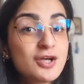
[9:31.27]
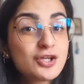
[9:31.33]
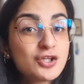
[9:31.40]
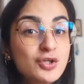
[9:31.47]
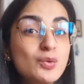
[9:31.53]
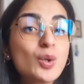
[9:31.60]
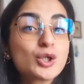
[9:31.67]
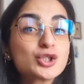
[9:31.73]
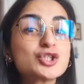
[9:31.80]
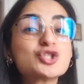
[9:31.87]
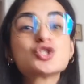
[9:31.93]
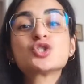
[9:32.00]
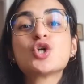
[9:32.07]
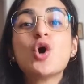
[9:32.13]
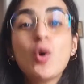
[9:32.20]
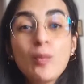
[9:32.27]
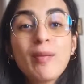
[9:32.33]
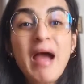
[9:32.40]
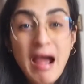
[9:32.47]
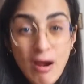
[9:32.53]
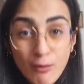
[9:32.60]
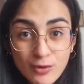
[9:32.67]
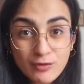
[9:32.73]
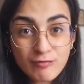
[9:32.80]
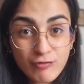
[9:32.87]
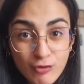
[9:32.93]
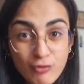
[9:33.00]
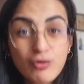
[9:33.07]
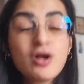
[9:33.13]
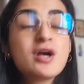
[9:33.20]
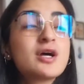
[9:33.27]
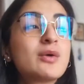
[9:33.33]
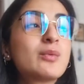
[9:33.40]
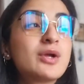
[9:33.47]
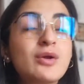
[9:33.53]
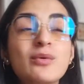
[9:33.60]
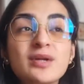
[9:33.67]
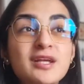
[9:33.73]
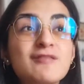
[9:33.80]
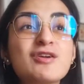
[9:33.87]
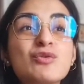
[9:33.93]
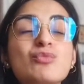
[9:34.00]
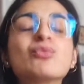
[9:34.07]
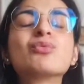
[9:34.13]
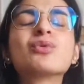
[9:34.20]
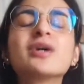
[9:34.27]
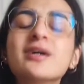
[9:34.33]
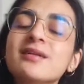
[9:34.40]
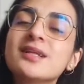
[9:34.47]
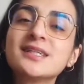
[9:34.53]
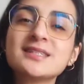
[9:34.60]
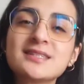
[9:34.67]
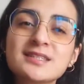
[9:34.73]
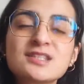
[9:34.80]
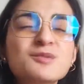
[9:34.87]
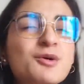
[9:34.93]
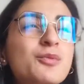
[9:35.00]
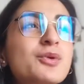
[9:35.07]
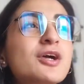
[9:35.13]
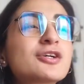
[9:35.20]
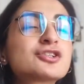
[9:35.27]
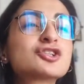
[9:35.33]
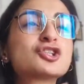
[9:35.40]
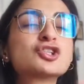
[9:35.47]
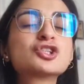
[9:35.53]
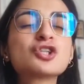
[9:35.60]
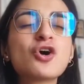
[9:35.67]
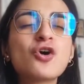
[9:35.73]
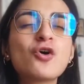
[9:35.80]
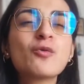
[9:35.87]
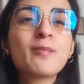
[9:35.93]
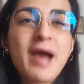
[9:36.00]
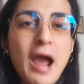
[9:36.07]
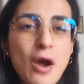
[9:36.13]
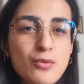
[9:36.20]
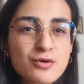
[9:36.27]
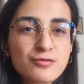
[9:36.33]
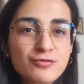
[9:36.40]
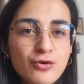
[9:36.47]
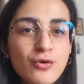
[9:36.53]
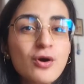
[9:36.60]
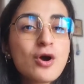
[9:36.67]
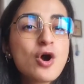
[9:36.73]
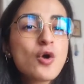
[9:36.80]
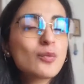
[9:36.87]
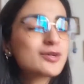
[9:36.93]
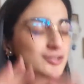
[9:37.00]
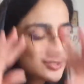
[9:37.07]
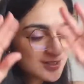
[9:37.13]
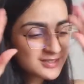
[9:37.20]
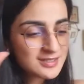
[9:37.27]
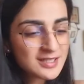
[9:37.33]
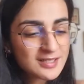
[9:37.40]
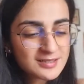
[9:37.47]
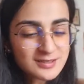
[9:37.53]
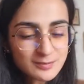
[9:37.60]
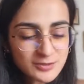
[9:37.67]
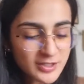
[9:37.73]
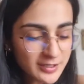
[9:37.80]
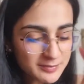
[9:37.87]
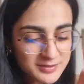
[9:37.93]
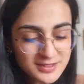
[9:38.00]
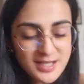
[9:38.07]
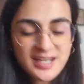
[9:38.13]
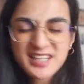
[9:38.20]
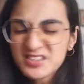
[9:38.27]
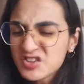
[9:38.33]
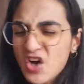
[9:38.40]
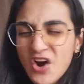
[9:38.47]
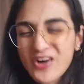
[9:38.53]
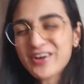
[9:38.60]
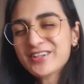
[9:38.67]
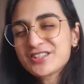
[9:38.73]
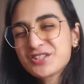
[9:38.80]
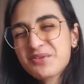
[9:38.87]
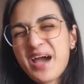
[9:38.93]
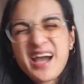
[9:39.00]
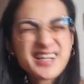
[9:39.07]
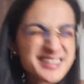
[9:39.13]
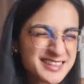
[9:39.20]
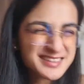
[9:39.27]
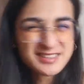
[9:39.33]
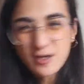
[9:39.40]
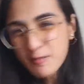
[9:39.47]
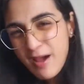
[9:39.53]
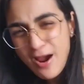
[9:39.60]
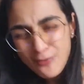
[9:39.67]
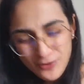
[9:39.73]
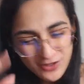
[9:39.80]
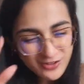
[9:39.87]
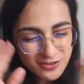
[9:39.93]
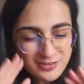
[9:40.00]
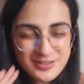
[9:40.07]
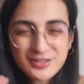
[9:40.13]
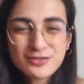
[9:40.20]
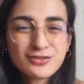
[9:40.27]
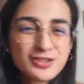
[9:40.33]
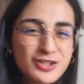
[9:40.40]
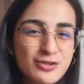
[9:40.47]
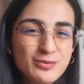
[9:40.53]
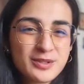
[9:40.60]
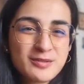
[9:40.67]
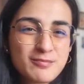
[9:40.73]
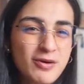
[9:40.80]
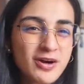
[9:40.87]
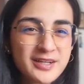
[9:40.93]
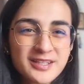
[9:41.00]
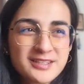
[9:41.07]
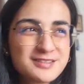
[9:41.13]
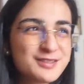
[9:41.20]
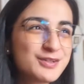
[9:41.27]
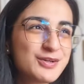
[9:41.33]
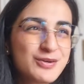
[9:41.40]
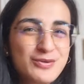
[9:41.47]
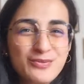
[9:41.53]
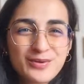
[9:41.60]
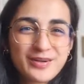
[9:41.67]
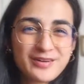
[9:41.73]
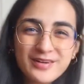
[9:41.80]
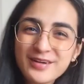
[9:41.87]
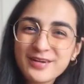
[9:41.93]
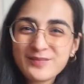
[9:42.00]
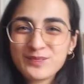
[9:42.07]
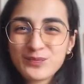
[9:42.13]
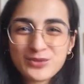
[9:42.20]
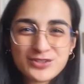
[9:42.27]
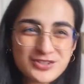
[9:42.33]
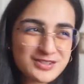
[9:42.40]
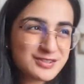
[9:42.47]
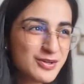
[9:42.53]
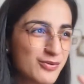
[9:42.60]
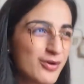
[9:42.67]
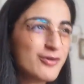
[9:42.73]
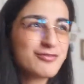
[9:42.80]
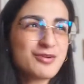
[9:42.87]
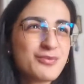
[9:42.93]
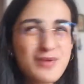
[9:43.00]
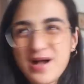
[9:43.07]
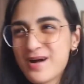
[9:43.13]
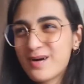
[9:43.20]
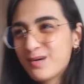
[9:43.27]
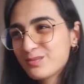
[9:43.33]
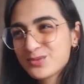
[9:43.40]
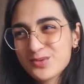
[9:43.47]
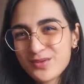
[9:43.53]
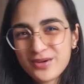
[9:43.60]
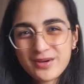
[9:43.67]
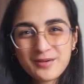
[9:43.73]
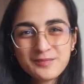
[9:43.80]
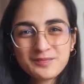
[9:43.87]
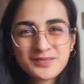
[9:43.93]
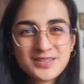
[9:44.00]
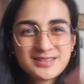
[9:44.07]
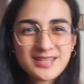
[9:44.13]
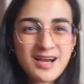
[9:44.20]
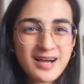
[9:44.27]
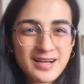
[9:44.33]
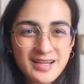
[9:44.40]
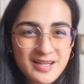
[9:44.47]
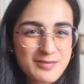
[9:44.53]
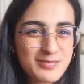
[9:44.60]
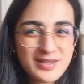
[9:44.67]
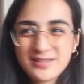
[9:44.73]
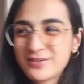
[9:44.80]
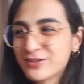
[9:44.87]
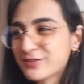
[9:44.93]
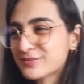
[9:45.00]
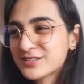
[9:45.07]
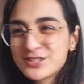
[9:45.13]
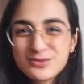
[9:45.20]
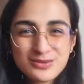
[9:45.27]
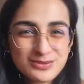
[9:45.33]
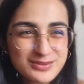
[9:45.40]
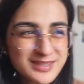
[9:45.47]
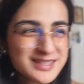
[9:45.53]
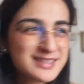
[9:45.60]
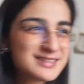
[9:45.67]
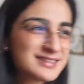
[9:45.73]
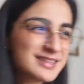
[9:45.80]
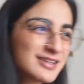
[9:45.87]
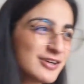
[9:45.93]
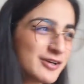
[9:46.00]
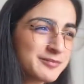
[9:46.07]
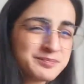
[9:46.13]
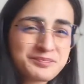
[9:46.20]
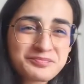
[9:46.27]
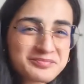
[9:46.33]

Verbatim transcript: You are so powerful. We don't even realize this, but we are so powerful. We're just, sometimes it's hard to access that power in our little human bodies. You know, we're, we're just so overwhelmed with our time and our to-do lists and our